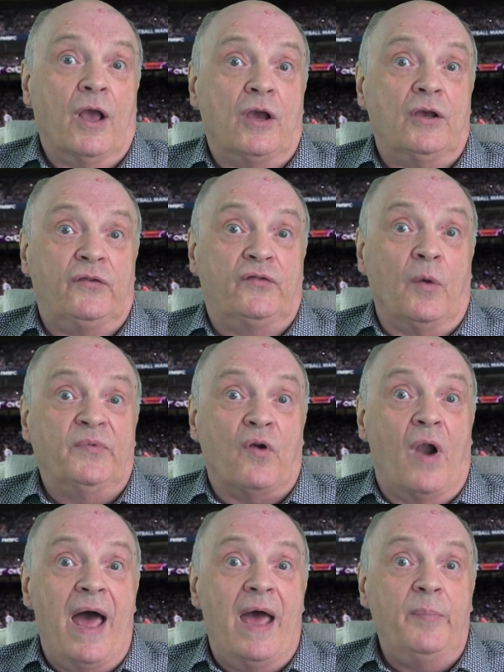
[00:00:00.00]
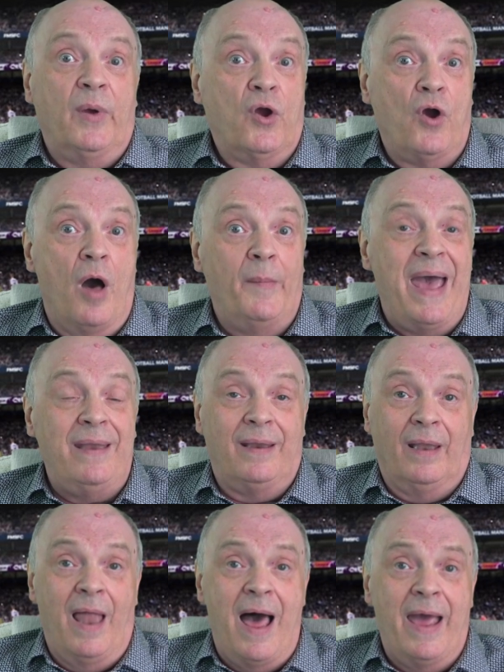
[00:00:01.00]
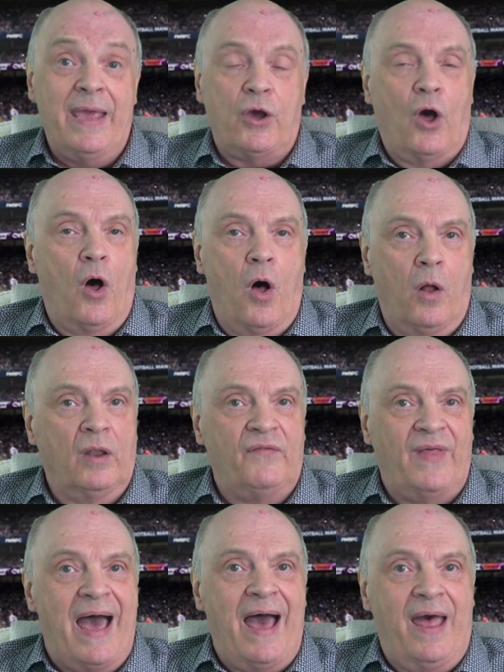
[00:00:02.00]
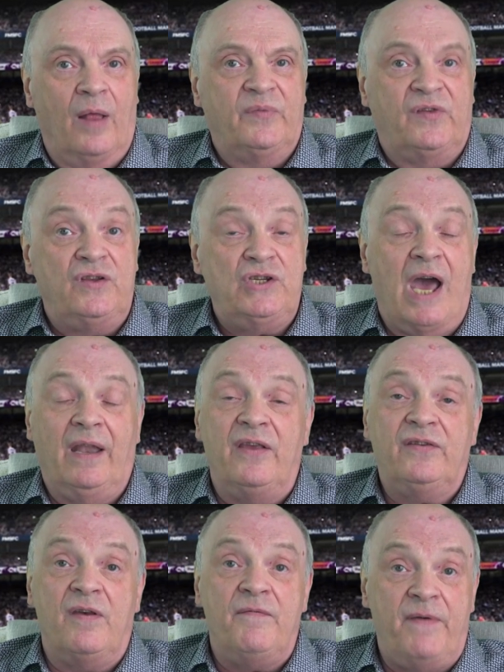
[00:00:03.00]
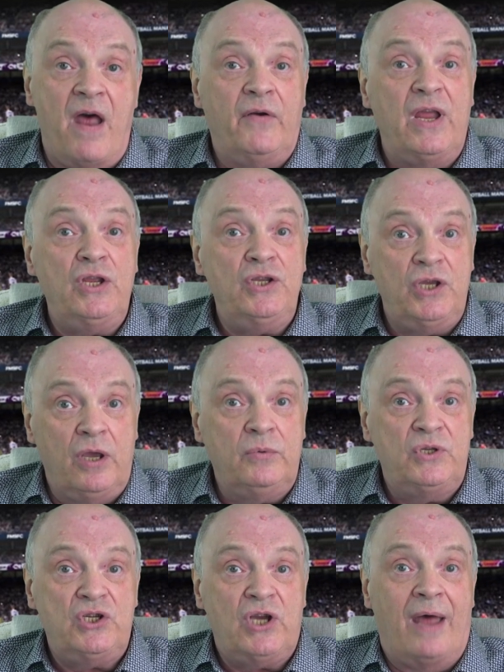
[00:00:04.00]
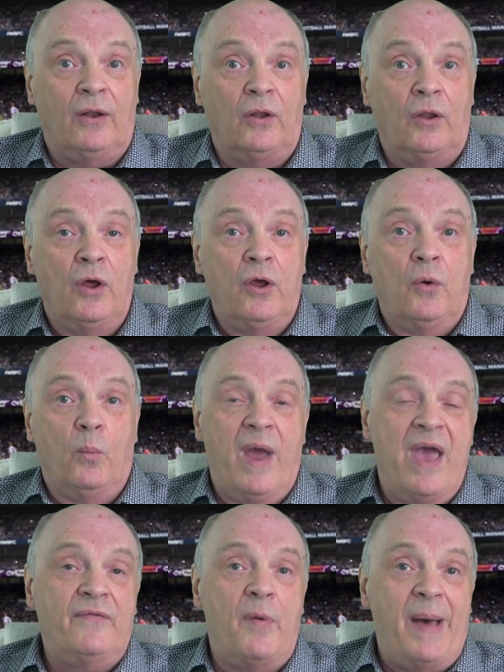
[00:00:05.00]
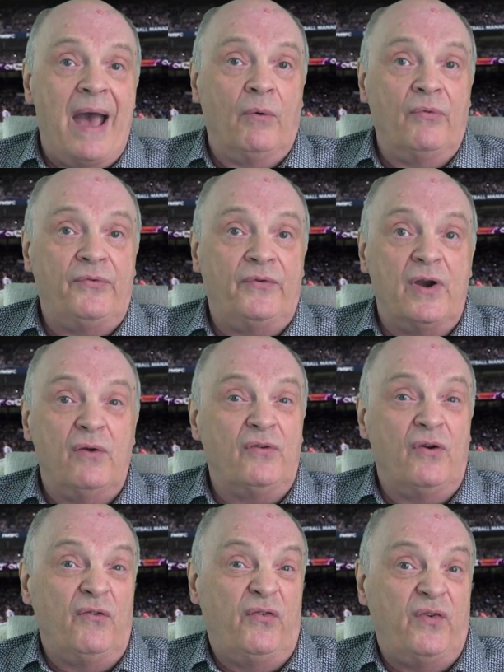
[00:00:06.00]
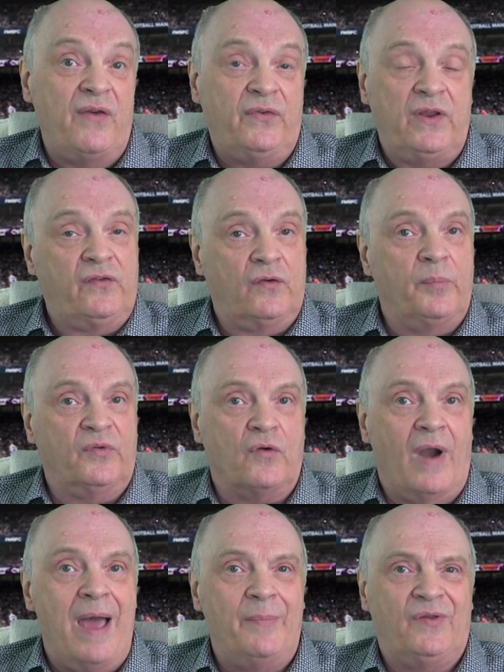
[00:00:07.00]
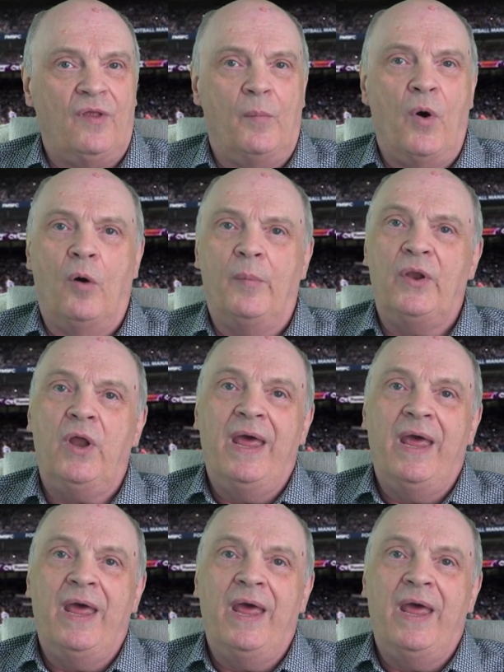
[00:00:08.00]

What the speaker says: subscribe, comment, like, all of that helps the channel. It's a very new channel. We have about 350 subscribers at the moment.